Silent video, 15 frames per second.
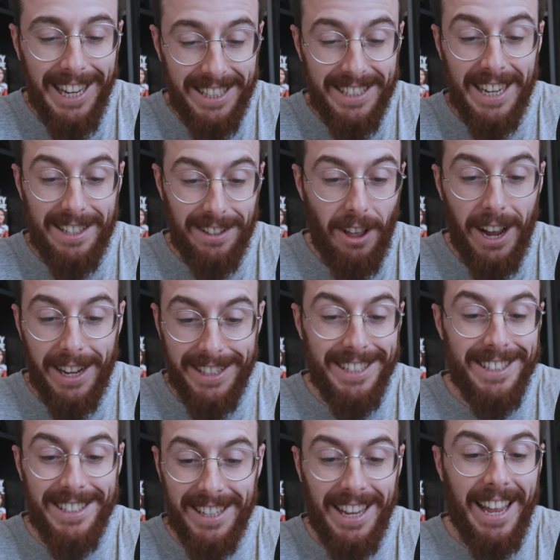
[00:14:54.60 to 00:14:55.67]
it's as
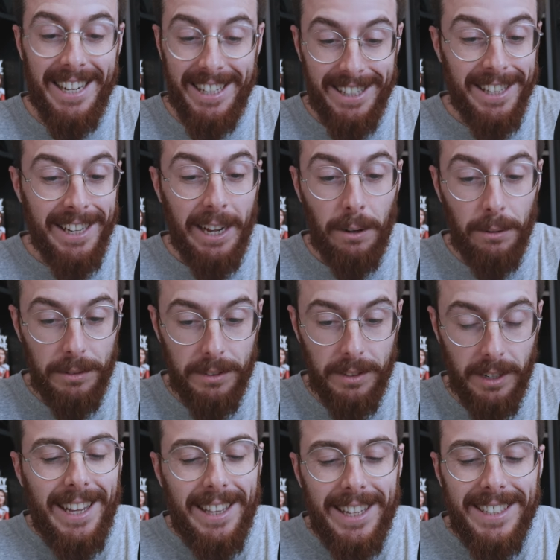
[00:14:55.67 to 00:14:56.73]
likely as anything else.
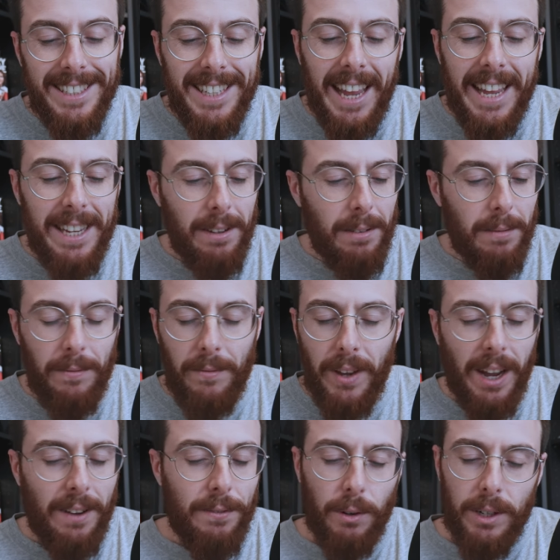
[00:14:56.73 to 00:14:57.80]
Now, let's say
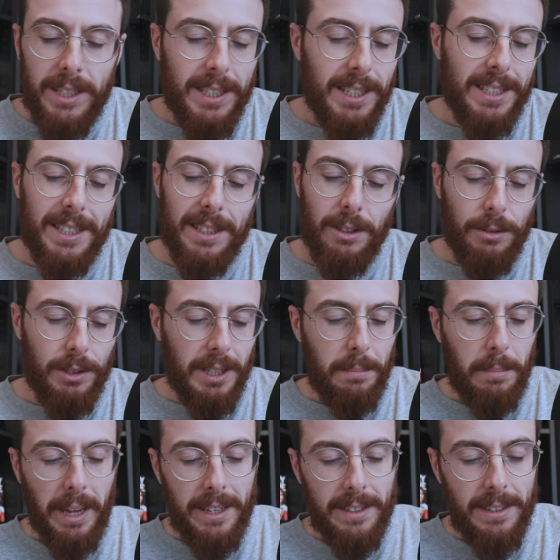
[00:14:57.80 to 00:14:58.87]
VR46 is
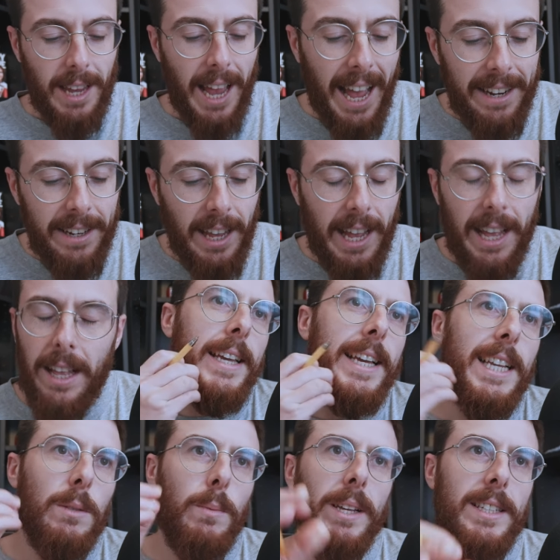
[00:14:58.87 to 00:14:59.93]
losing Bez. And
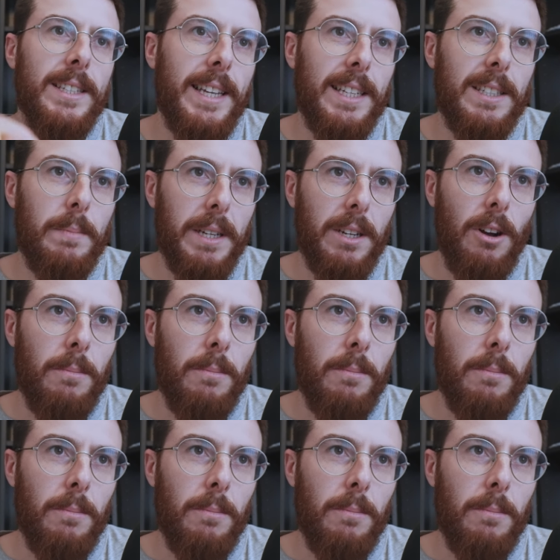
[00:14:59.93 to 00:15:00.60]
here's where this gets a bit